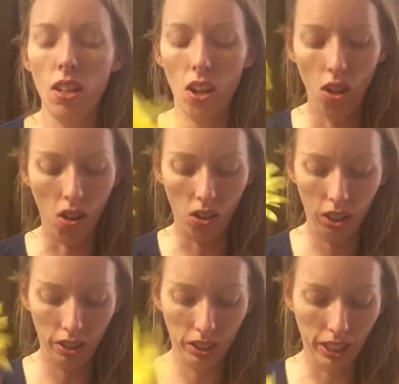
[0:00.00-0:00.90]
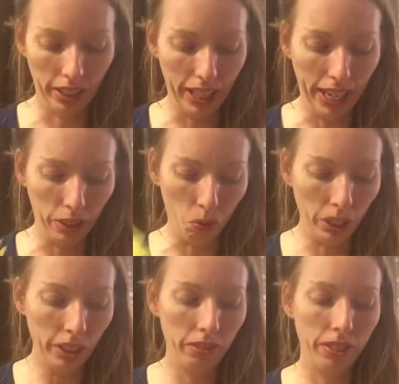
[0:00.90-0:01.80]
haul that they had the
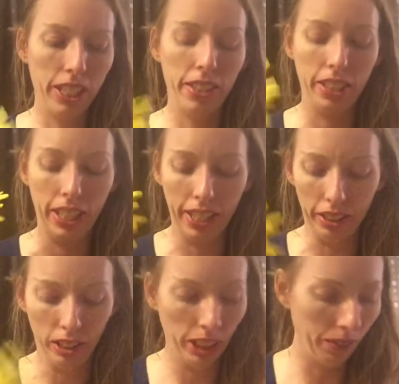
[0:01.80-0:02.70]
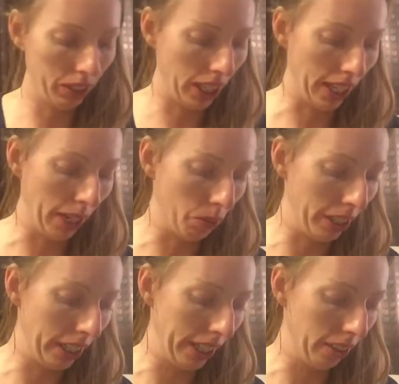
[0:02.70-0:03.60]
reef and they had the clips and I
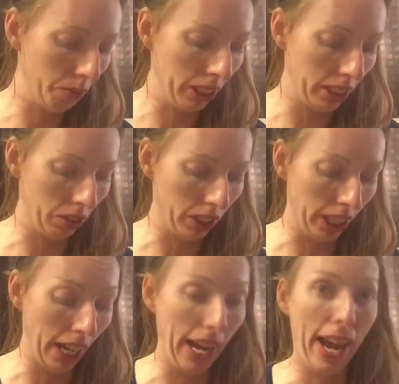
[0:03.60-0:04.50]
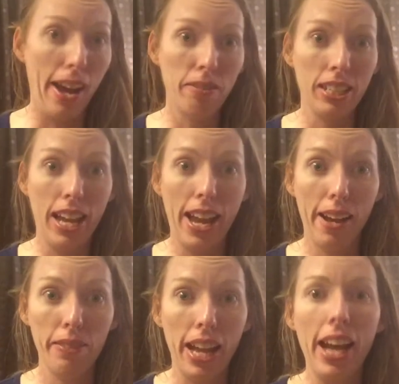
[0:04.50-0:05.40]
ran out because I was like, I have to
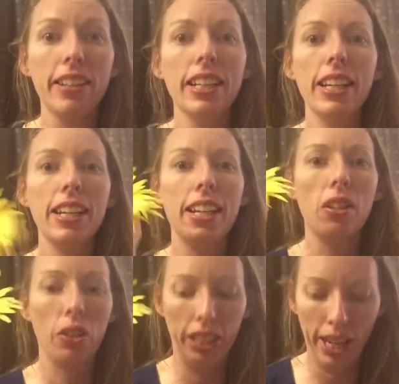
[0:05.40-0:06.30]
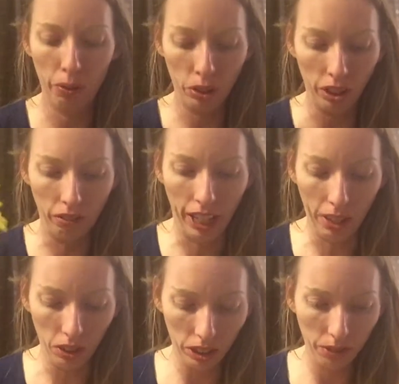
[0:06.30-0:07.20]
have that. And all they had were the
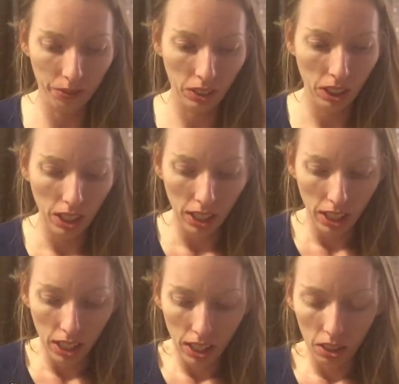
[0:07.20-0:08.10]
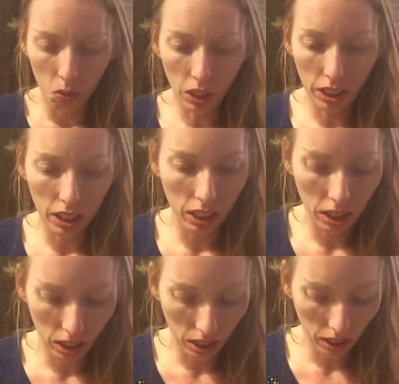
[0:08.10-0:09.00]
flowers.
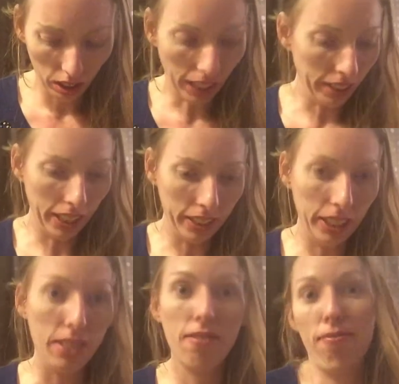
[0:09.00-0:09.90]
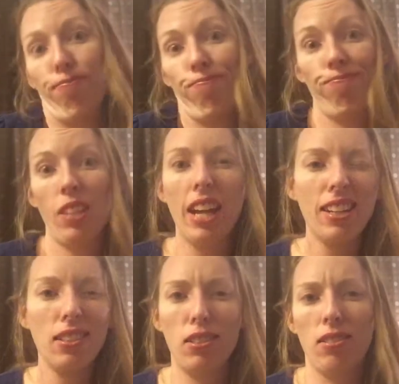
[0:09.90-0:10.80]
What's that? That's it. I
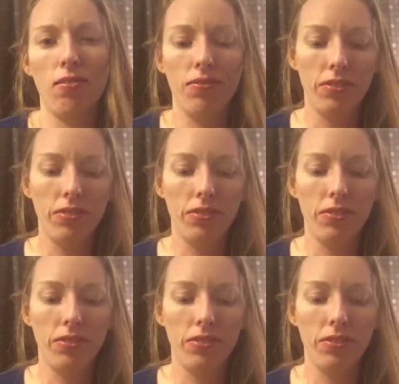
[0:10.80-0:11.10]
got some,